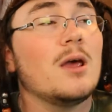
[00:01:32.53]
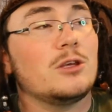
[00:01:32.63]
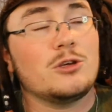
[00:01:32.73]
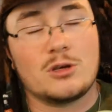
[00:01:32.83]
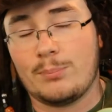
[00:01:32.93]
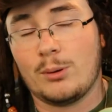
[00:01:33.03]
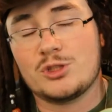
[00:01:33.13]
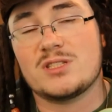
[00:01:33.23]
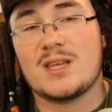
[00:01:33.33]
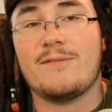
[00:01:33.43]
you can
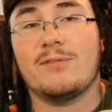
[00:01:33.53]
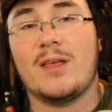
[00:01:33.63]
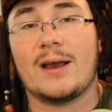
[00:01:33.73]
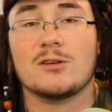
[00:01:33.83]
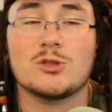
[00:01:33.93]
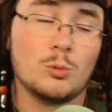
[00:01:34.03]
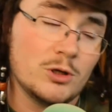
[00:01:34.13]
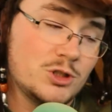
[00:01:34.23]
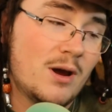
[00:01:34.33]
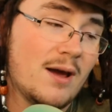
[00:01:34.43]
purchase that flag. So
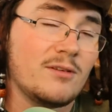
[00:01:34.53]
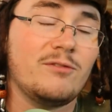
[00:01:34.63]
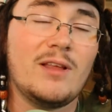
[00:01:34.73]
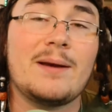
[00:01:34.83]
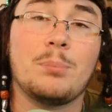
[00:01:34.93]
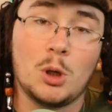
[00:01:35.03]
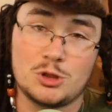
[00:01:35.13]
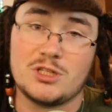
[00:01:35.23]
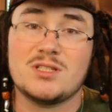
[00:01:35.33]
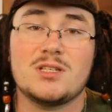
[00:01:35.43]
once you have the flag
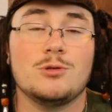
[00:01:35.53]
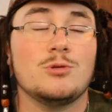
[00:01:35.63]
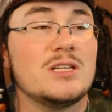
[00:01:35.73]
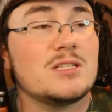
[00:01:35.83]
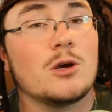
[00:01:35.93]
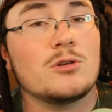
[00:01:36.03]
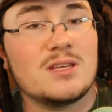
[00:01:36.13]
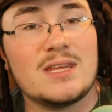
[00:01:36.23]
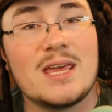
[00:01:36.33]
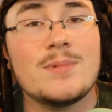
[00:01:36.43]
purchased, you need to go to
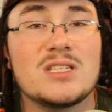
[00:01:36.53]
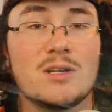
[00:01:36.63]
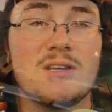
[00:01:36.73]
the emissary